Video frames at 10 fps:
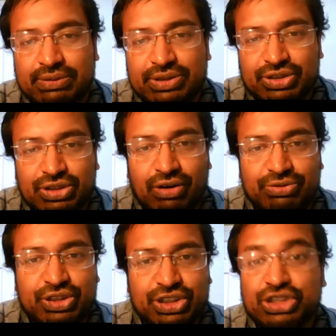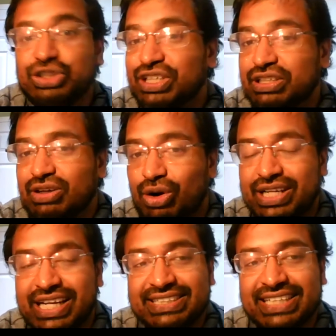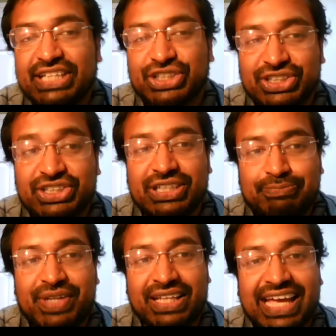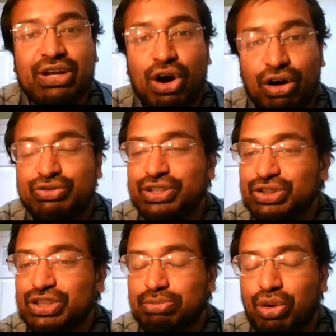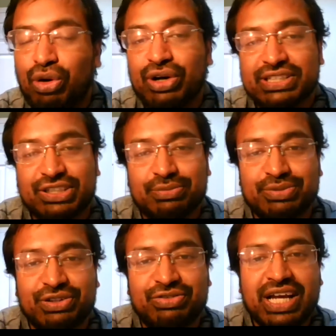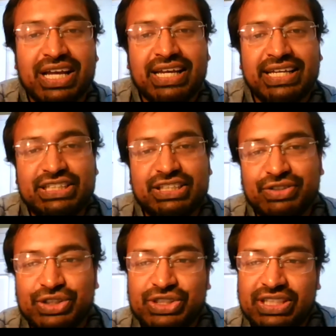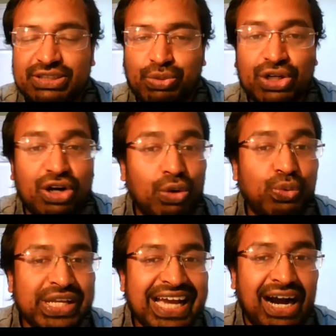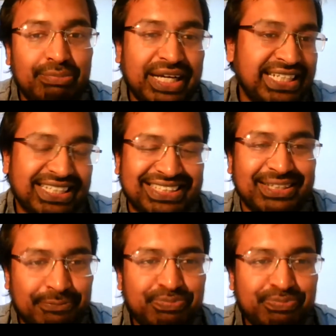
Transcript: sort of student organizations, and they offer you support in terms of interviews. There's one called We Are Medics.